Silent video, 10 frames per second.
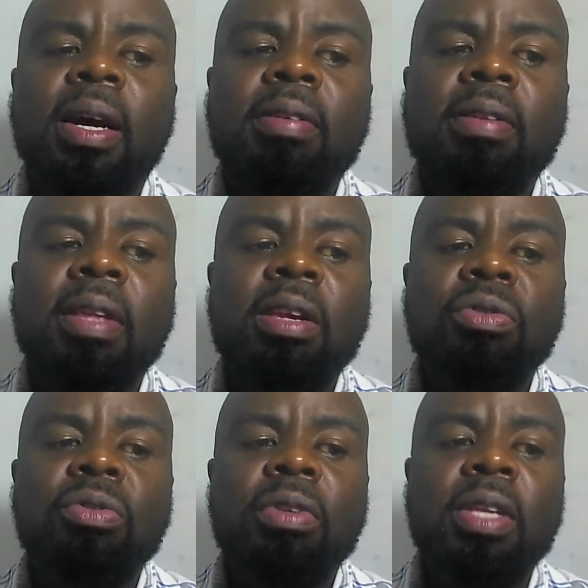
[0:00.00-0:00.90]
they
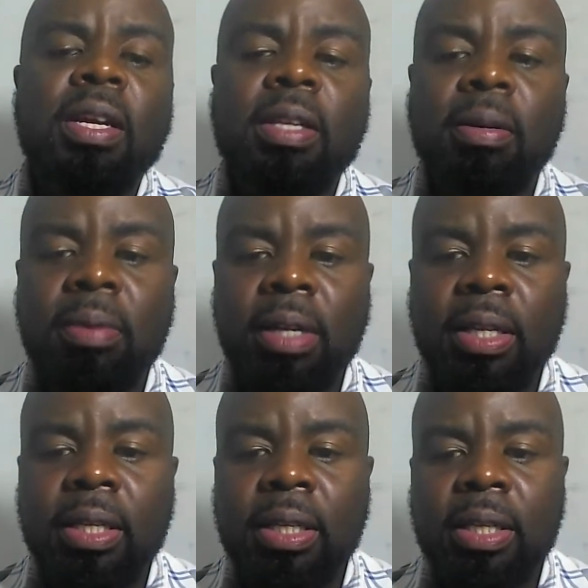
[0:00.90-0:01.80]
use their
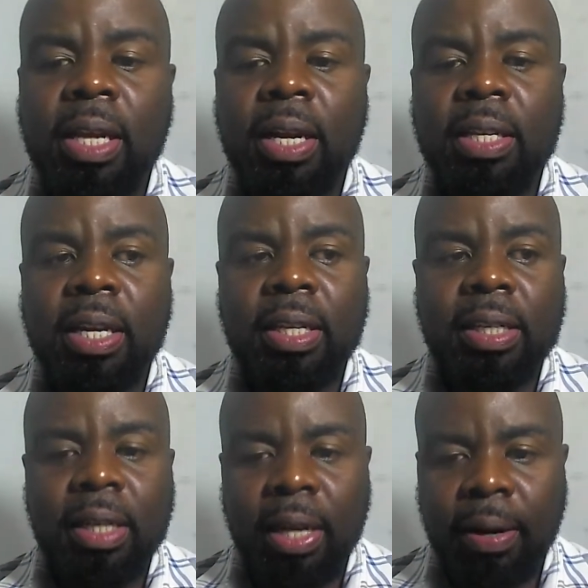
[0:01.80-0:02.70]
substances, they are
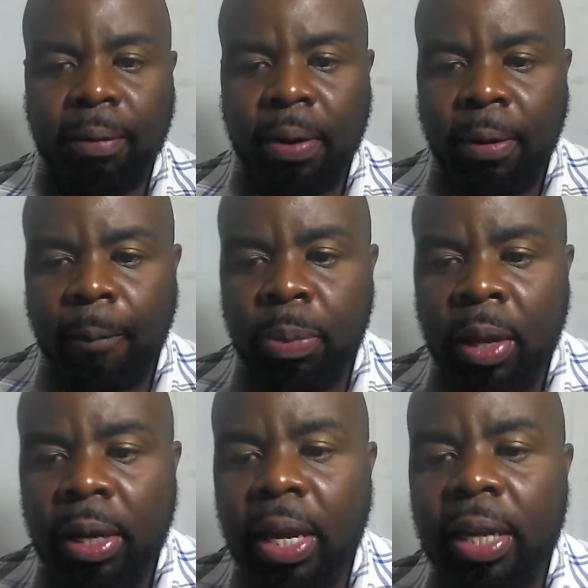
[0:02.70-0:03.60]
just there.
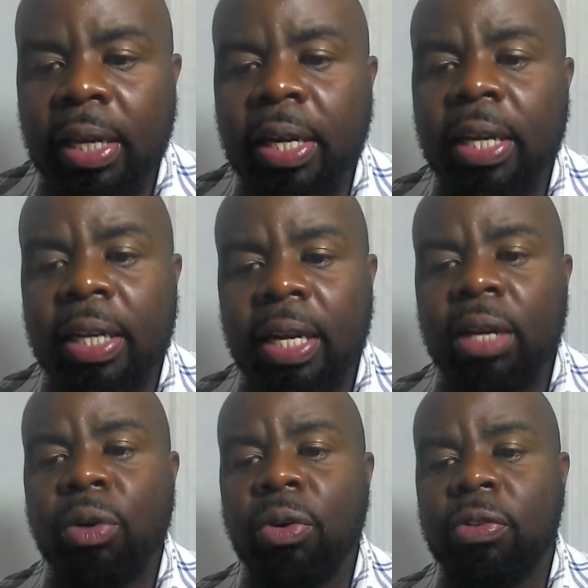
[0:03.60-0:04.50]
Directly
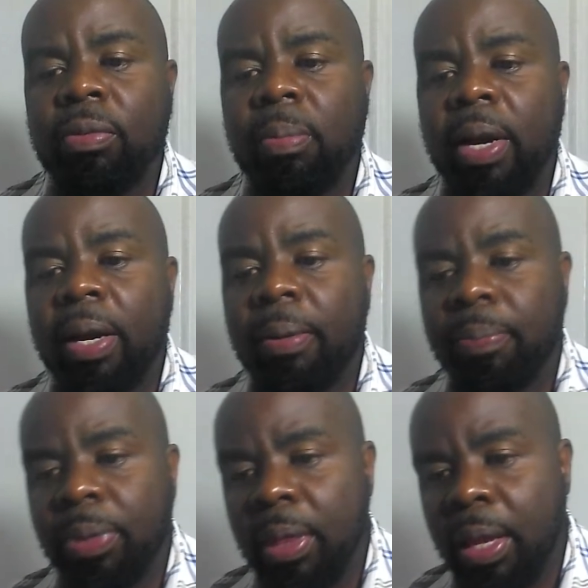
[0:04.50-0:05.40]
caused by
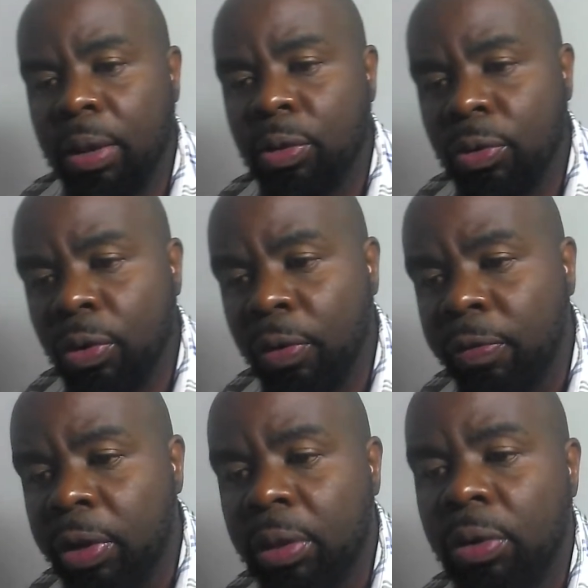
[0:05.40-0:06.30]
the use of
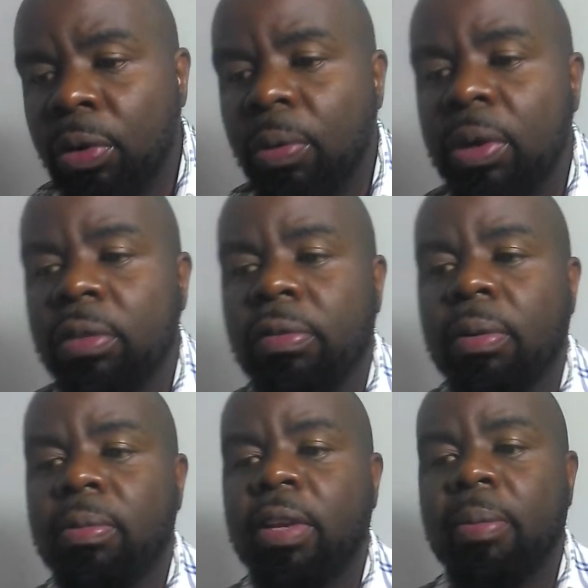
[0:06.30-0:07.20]
withdrawals from
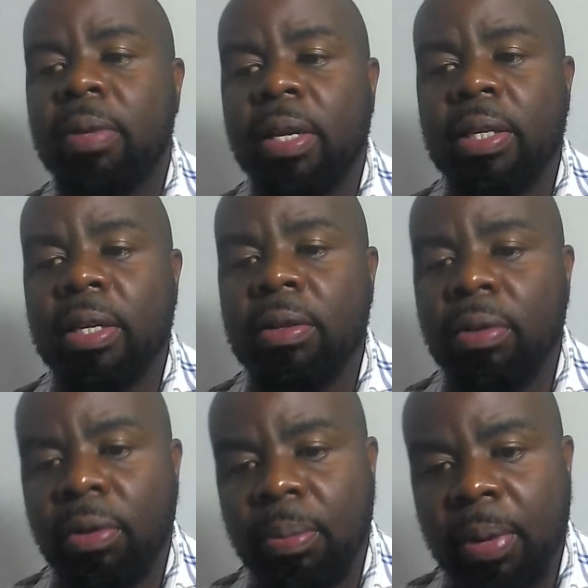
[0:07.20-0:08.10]
substances
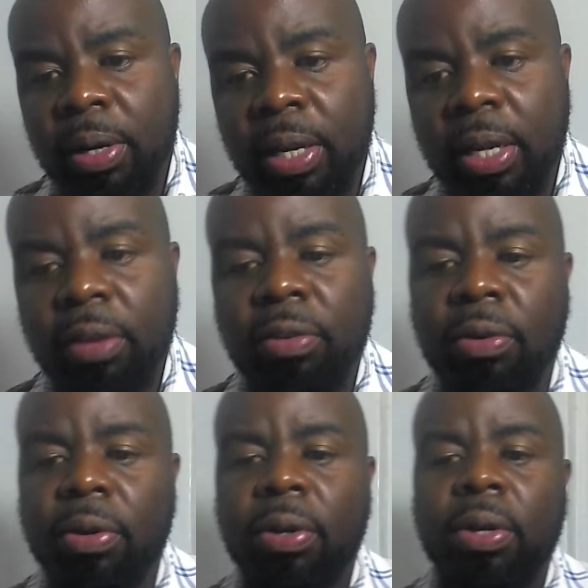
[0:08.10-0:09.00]
or medication.
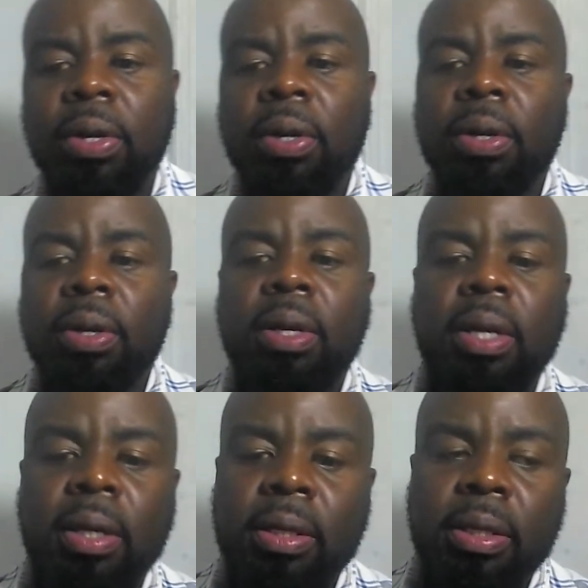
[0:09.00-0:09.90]

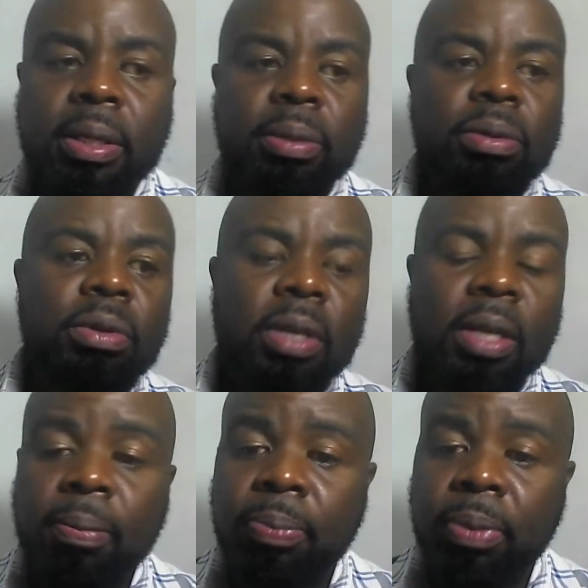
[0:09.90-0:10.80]
Yes, you
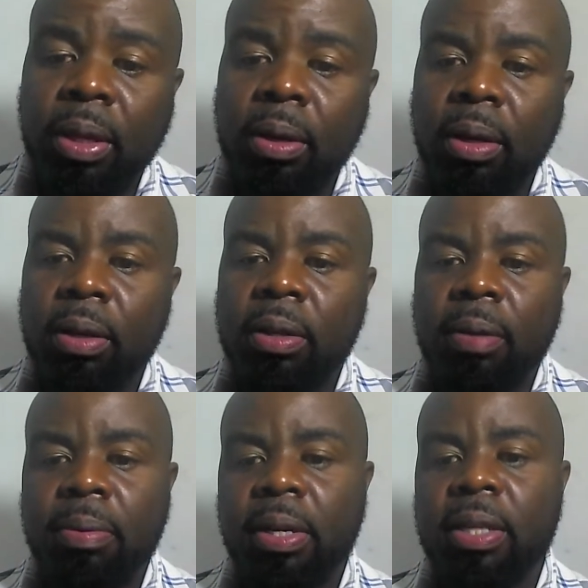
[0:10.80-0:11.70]
see,
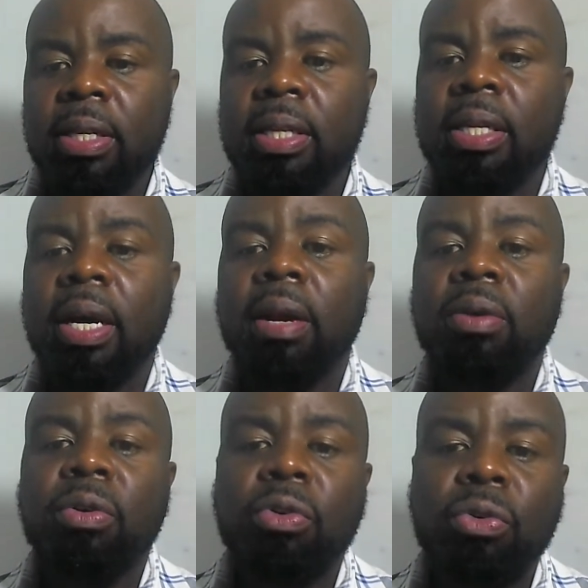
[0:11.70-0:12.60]
substances are
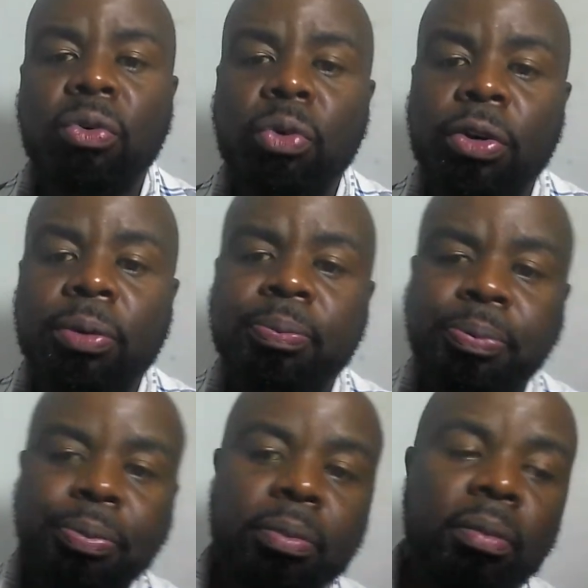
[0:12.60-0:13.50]
not good.
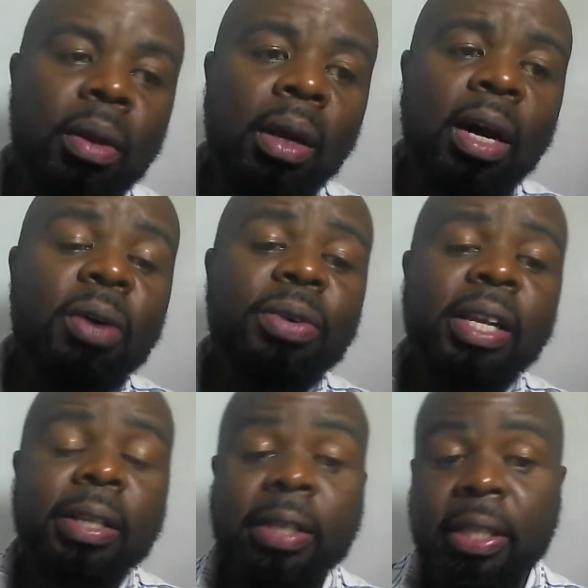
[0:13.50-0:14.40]
How
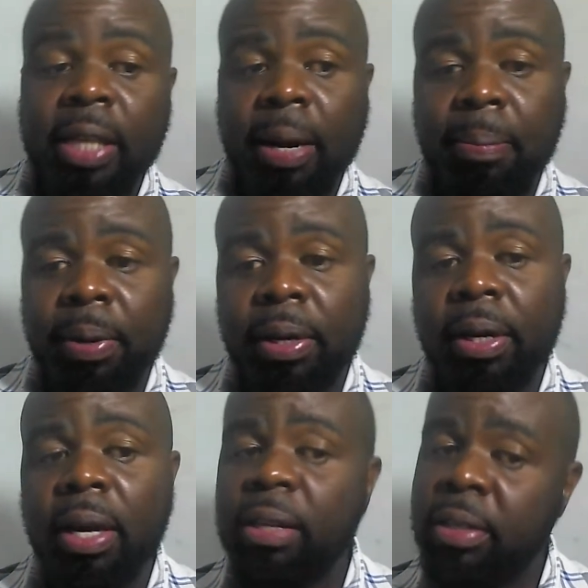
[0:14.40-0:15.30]
does this happen?
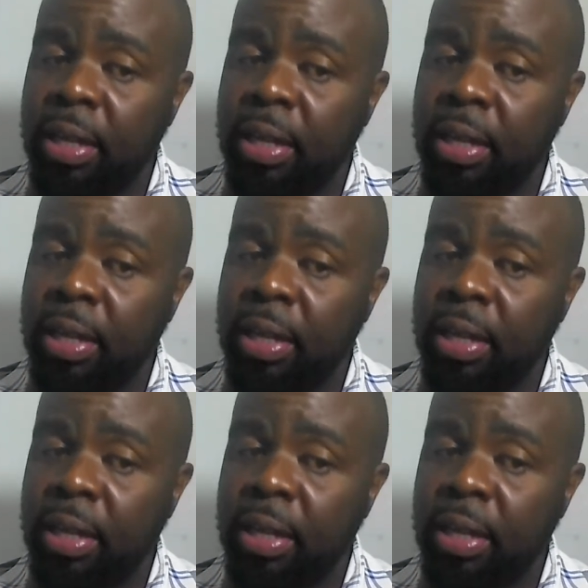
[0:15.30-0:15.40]
As